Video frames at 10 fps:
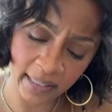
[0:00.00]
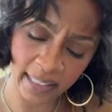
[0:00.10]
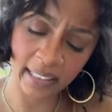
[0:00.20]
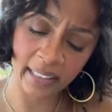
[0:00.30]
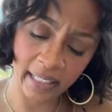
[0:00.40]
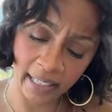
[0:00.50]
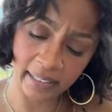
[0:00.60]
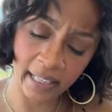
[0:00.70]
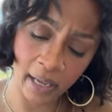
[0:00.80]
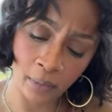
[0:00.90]
Then he
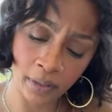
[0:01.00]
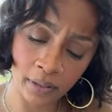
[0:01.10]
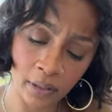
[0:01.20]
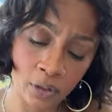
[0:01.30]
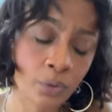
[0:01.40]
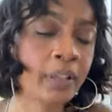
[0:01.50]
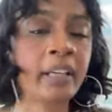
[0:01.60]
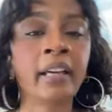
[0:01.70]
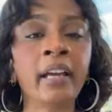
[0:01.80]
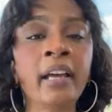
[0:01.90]
laid down under the
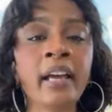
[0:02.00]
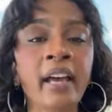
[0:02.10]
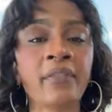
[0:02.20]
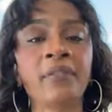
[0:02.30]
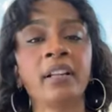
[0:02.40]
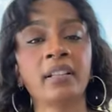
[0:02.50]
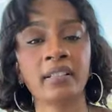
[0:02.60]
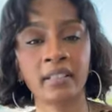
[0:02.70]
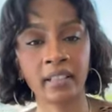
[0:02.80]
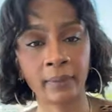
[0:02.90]
tree and fell
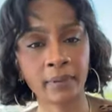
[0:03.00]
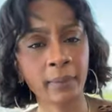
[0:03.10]
asleep.